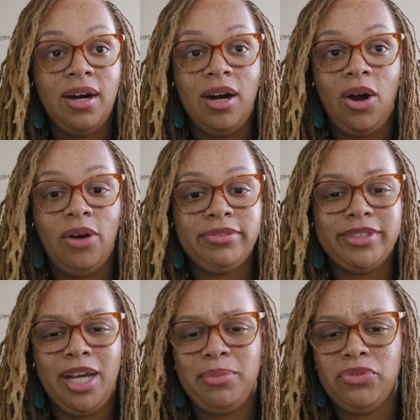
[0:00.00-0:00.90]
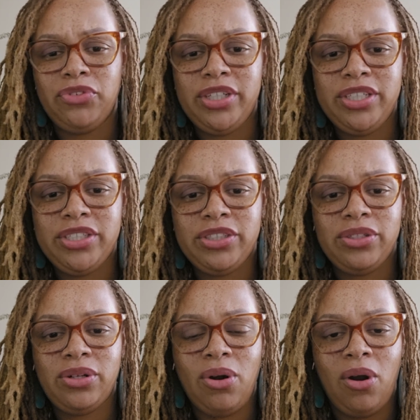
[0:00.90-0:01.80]
Oftentimes a
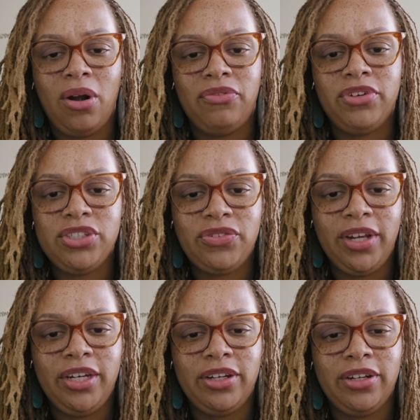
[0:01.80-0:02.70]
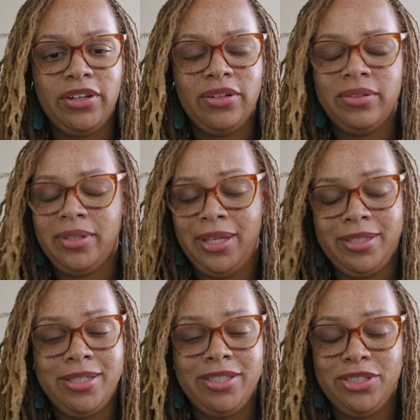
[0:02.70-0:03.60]
freezer or refrigerator, they
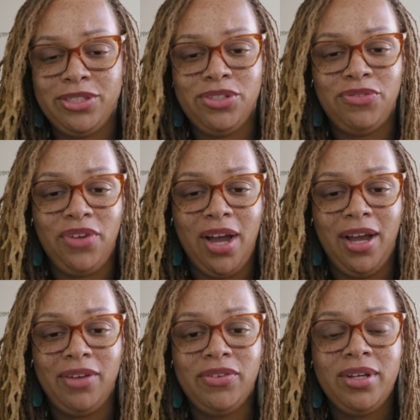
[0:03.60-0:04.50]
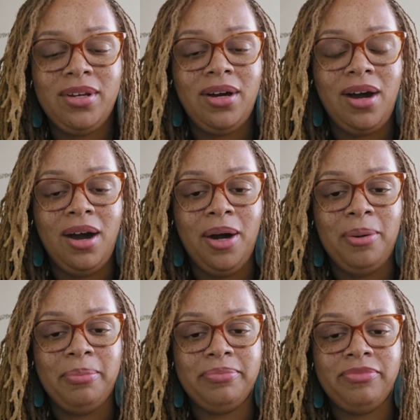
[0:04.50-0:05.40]
tend to survive
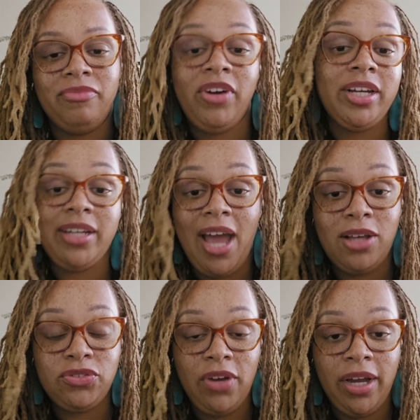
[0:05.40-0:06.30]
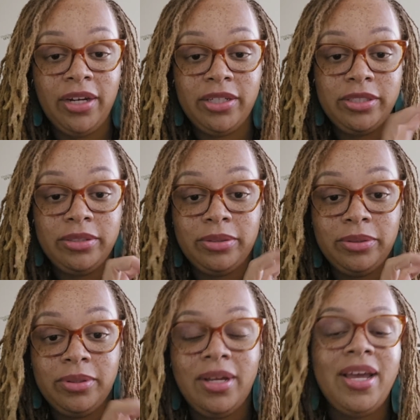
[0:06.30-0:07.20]
regular house fires.
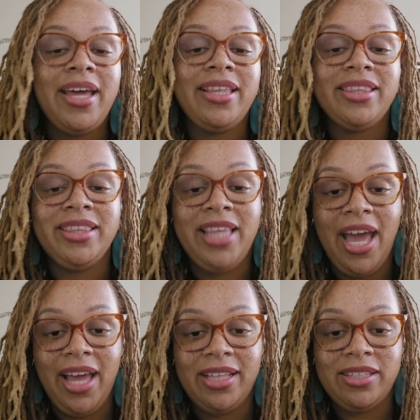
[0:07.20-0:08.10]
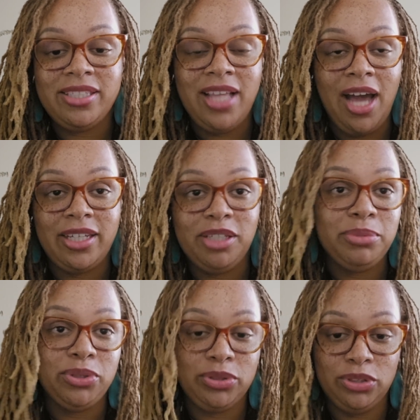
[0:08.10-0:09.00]
That's not
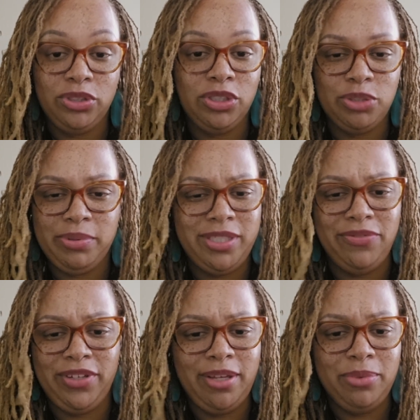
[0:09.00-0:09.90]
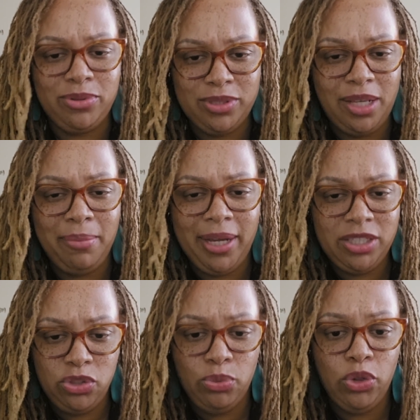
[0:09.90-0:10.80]
chemical, specific chemicals that
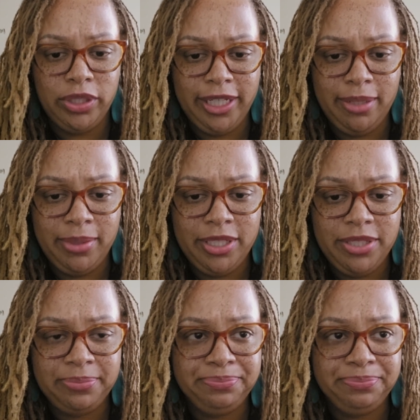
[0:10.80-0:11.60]
might do more damage.